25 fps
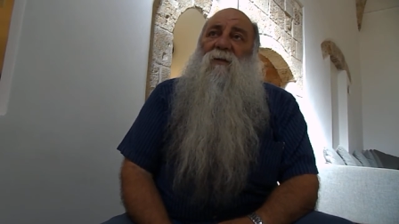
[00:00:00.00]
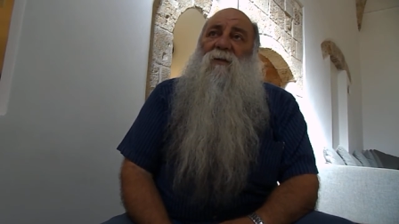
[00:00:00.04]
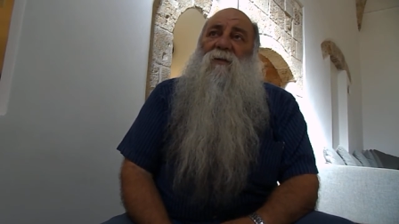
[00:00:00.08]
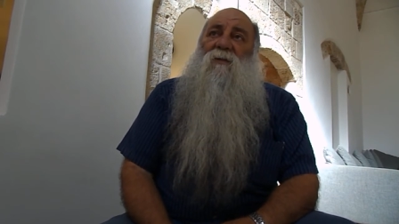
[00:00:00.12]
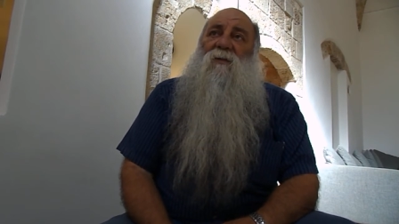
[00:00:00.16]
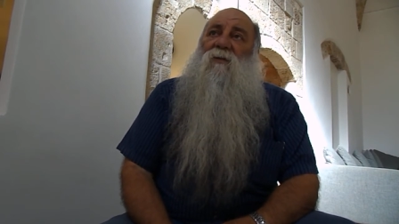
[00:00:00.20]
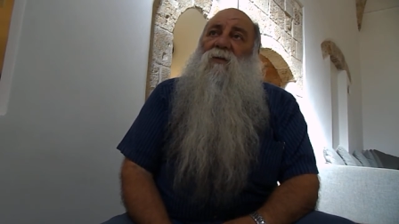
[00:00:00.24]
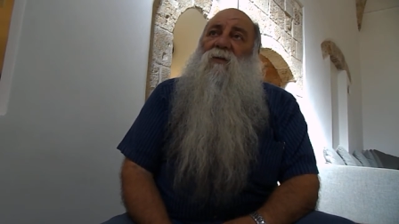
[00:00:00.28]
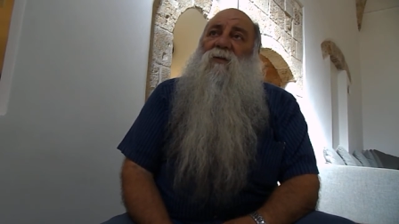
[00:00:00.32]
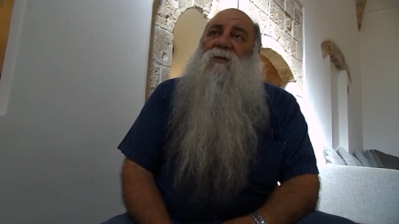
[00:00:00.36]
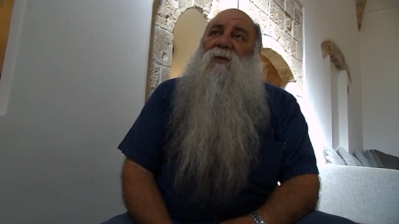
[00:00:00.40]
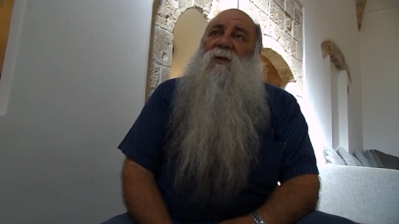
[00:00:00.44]

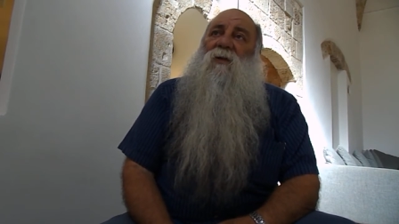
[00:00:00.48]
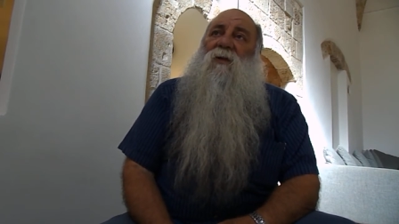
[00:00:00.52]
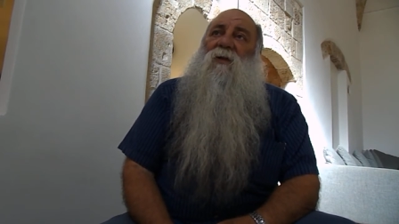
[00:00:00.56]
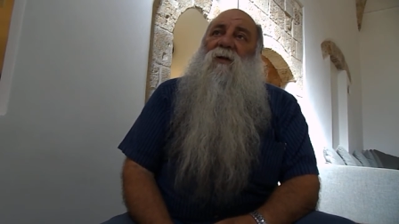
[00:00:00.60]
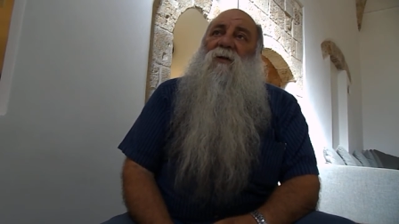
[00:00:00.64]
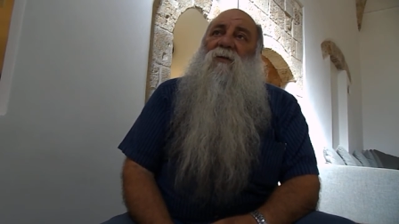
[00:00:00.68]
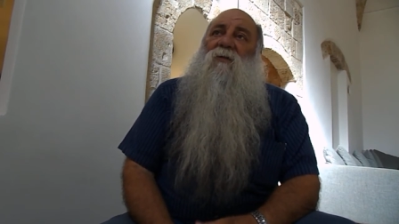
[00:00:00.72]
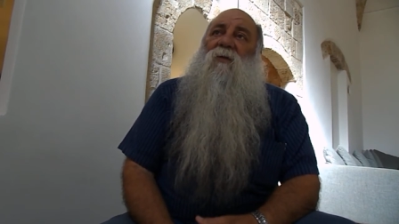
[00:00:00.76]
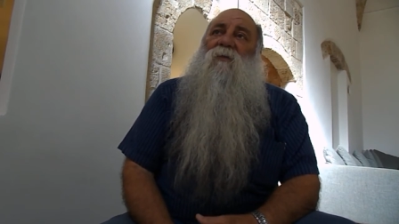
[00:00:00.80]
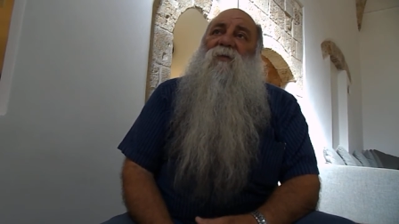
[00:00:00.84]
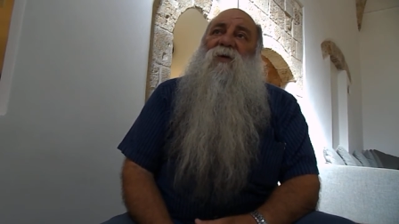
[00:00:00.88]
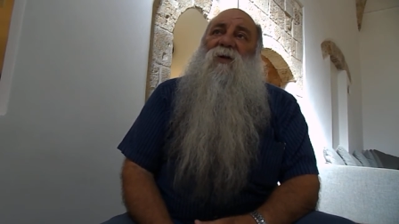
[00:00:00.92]
It's not
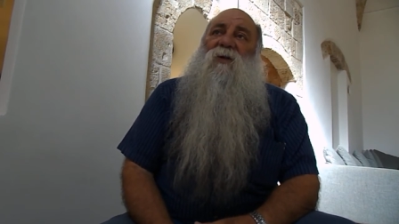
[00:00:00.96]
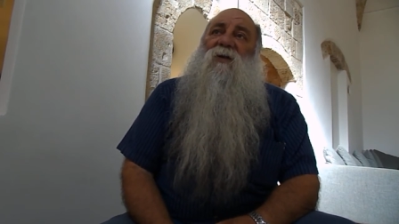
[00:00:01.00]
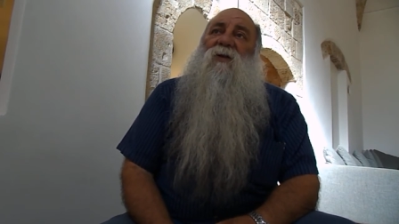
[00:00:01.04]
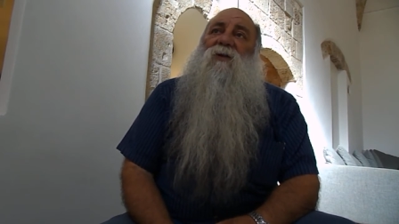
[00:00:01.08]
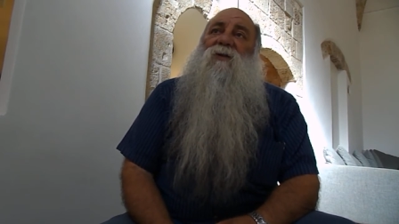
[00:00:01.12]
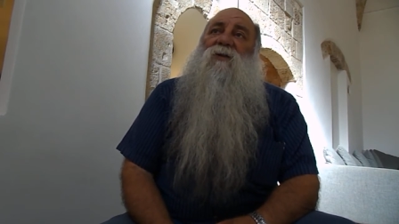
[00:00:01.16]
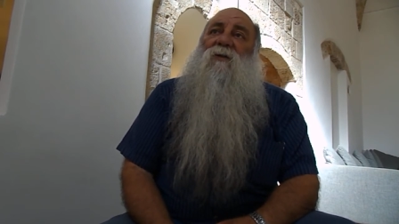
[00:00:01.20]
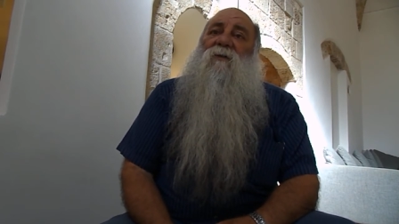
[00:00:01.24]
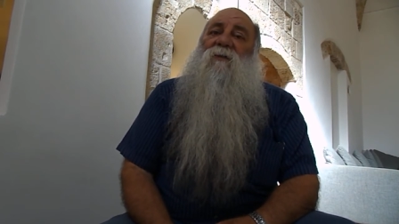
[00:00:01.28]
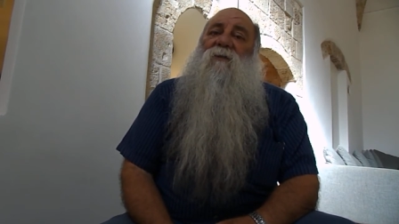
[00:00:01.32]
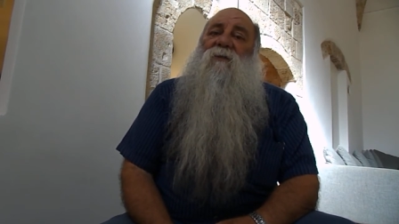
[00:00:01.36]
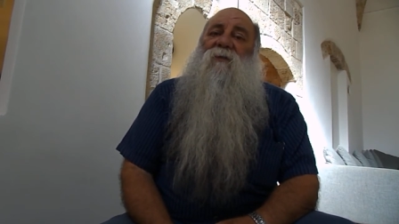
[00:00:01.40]
a
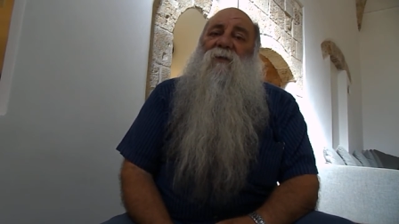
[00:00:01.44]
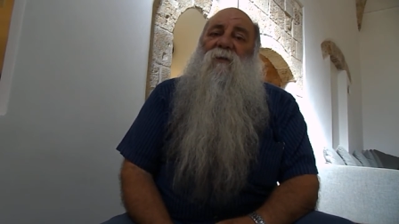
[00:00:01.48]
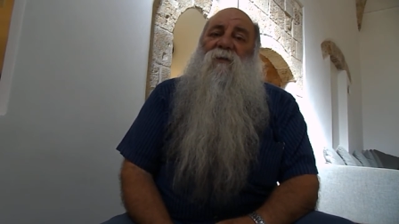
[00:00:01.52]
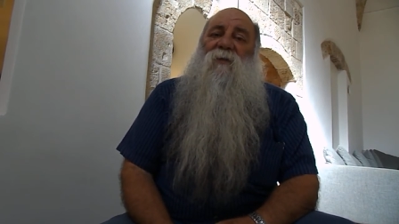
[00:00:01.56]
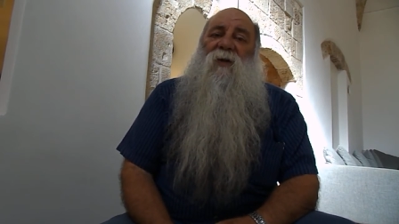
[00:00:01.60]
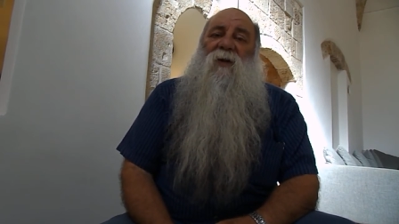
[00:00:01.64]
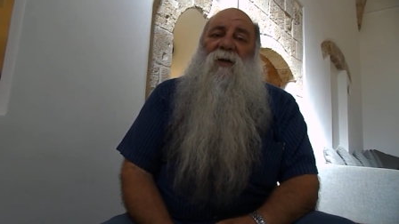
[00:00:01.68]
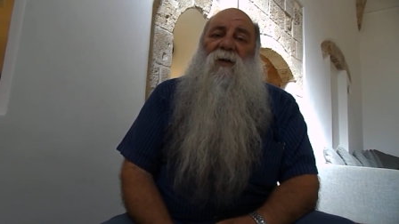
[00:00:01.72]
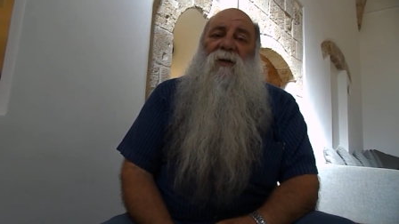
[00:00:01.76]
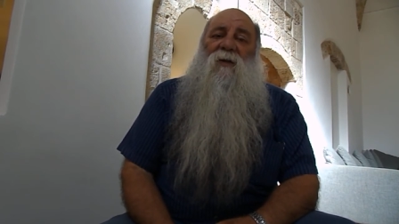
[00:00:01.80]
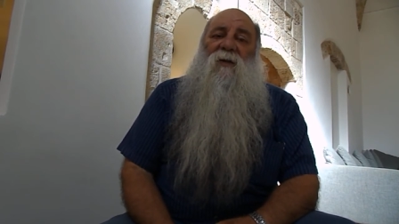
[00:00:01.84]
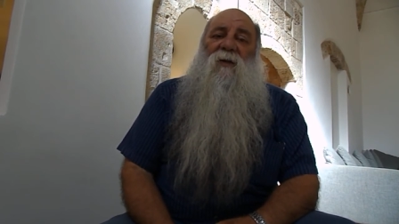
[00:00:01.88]
competition for
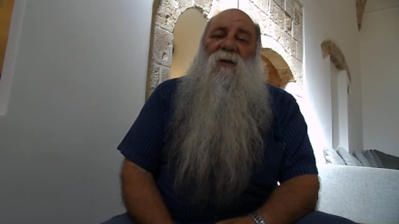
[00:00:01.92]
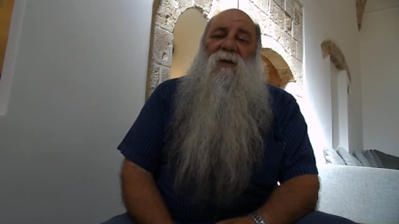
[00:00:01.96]
me.